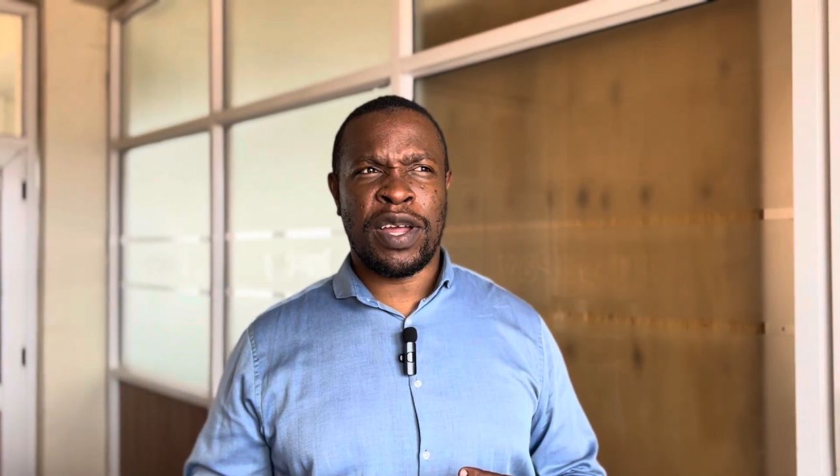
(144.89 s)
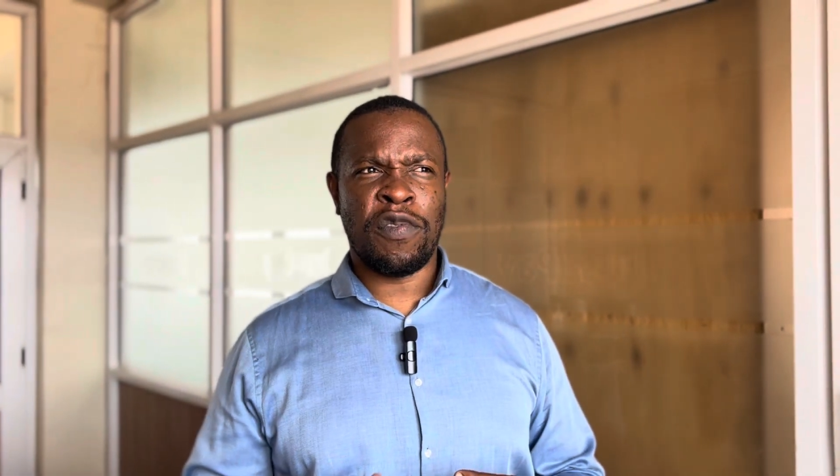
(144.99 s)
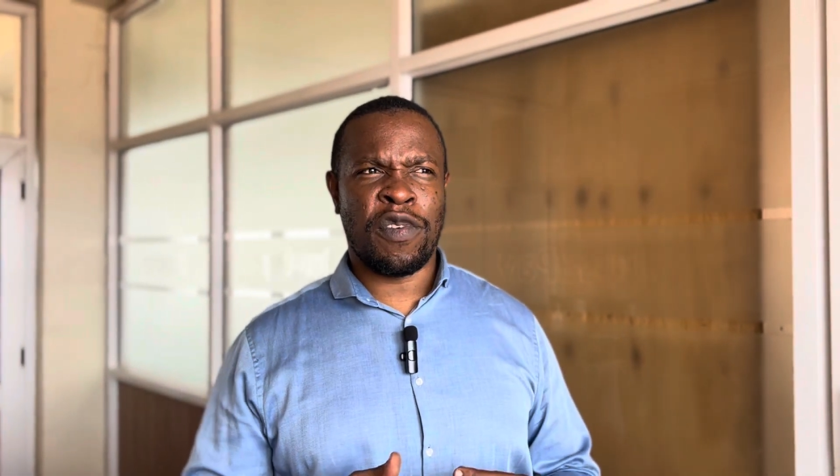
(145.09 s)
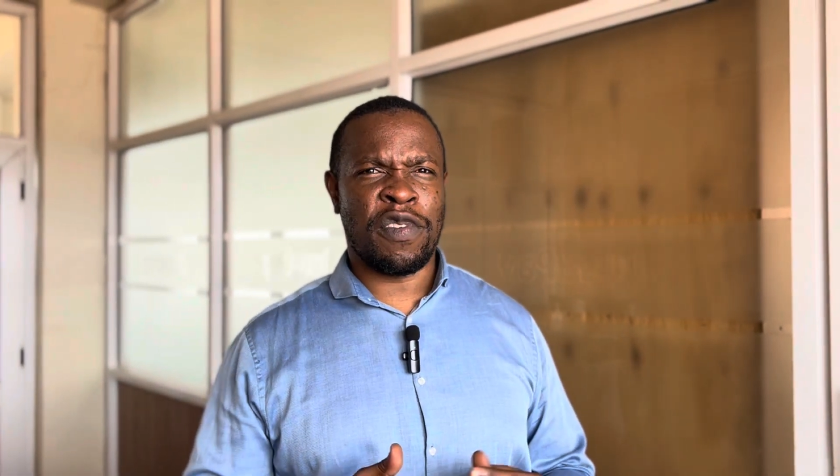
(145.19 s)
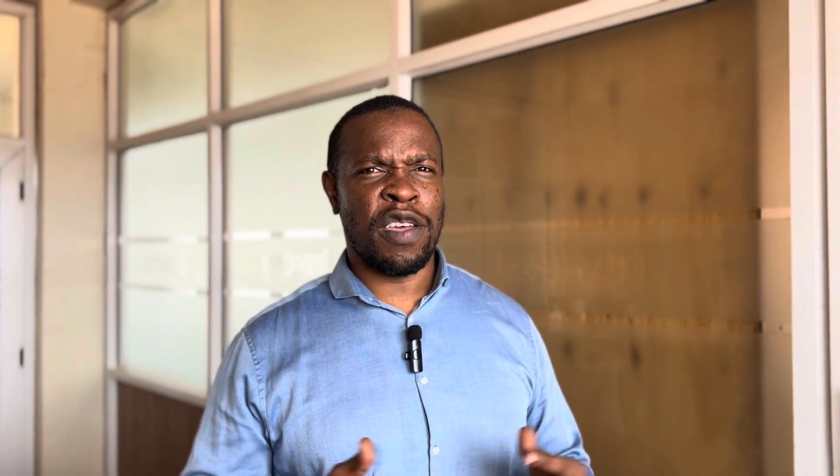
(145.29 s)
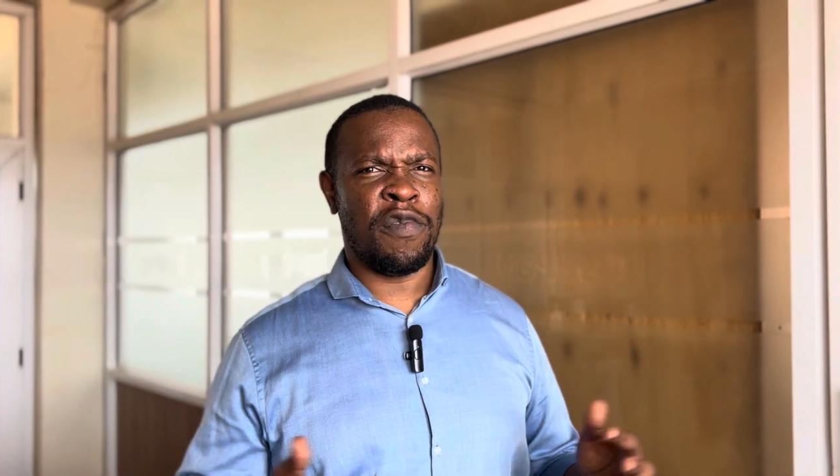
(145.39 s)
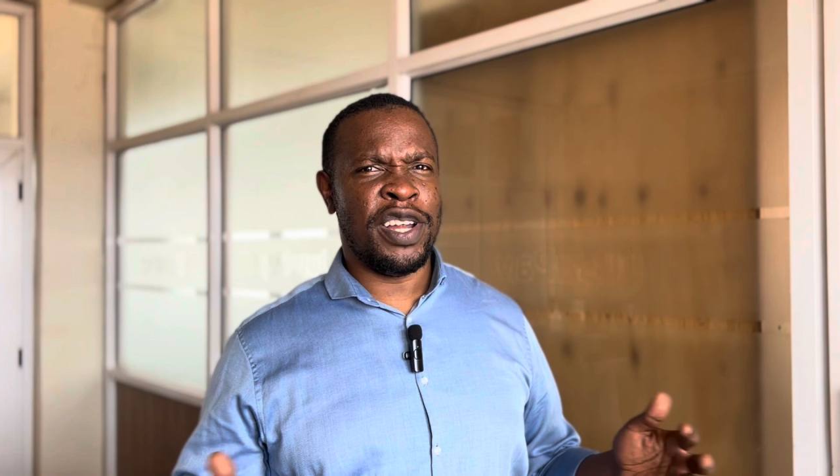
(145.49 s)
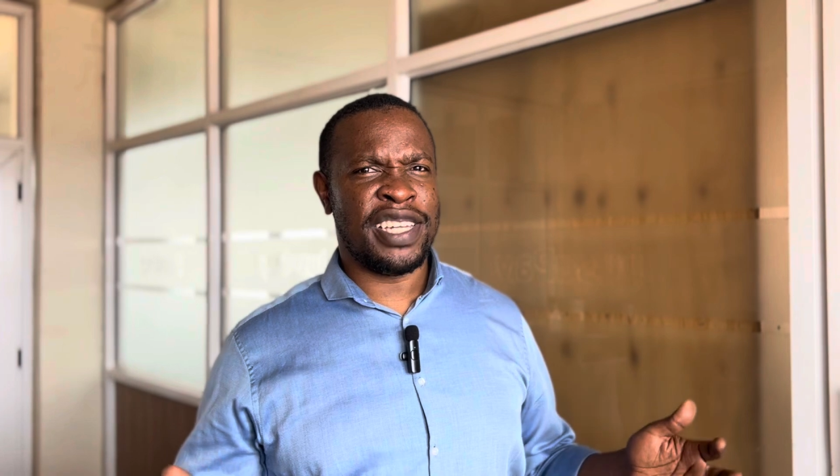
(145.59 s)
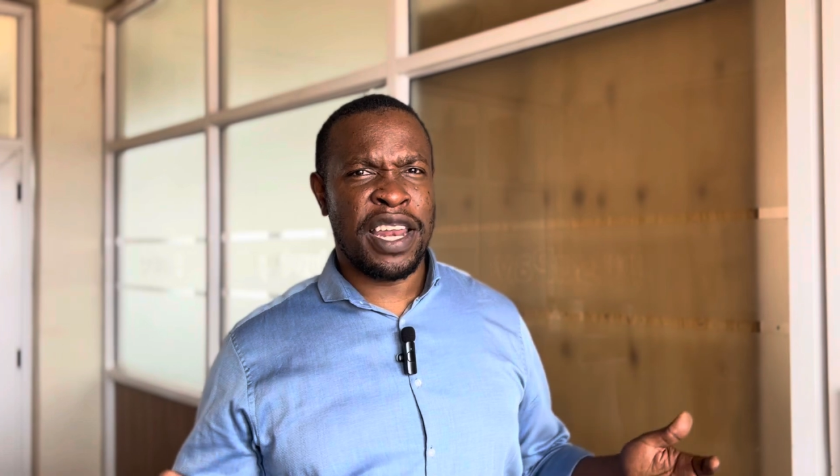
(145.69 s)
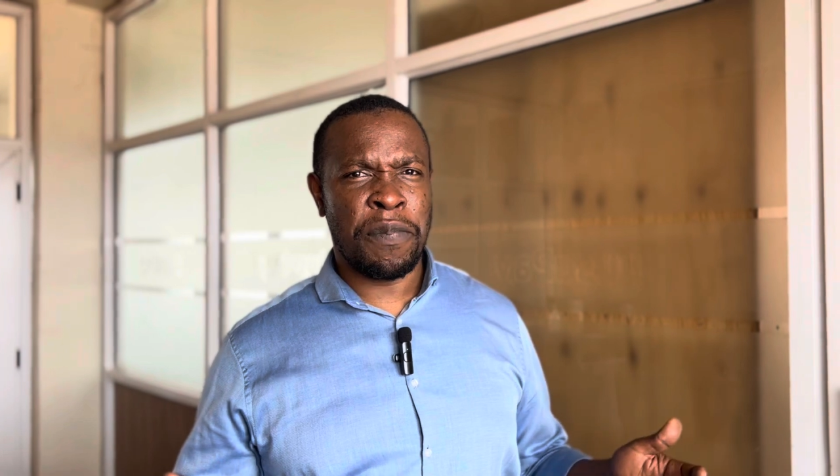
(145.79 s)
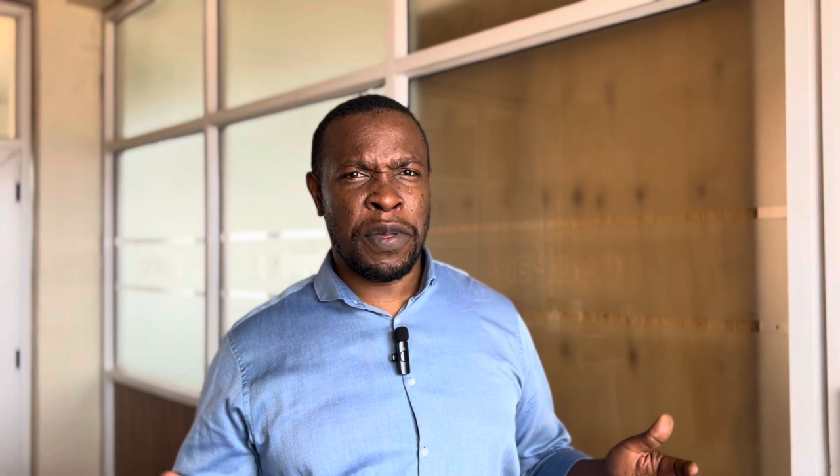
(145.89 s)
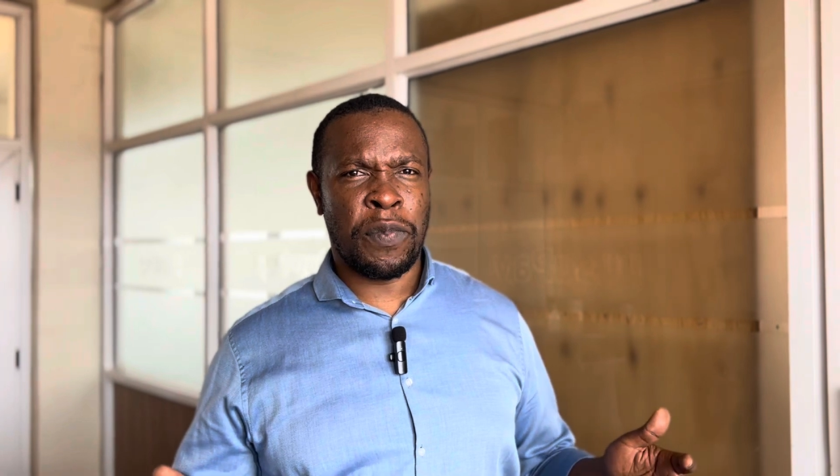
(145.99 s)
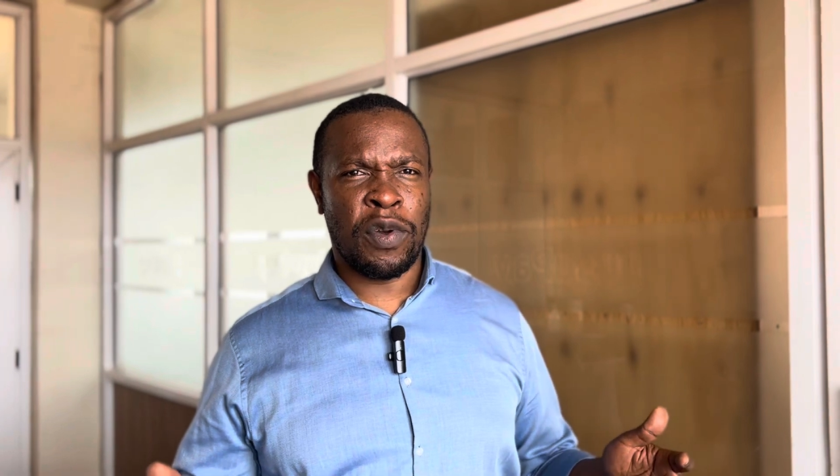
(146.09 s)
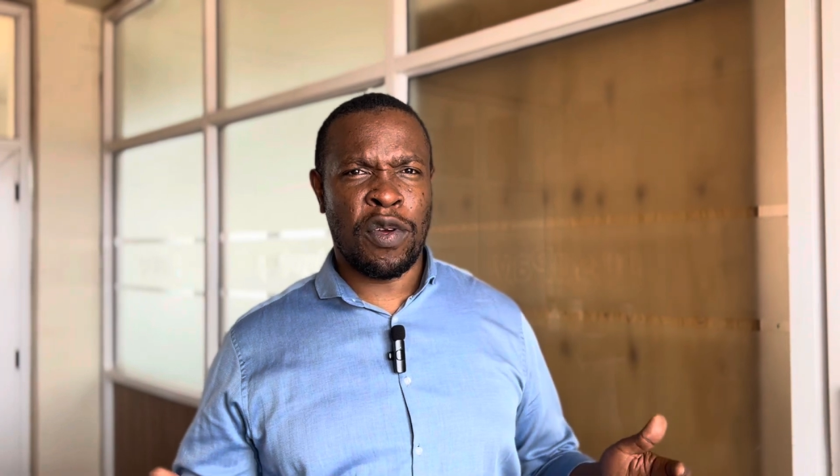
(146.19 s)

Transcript: But if of every 10 people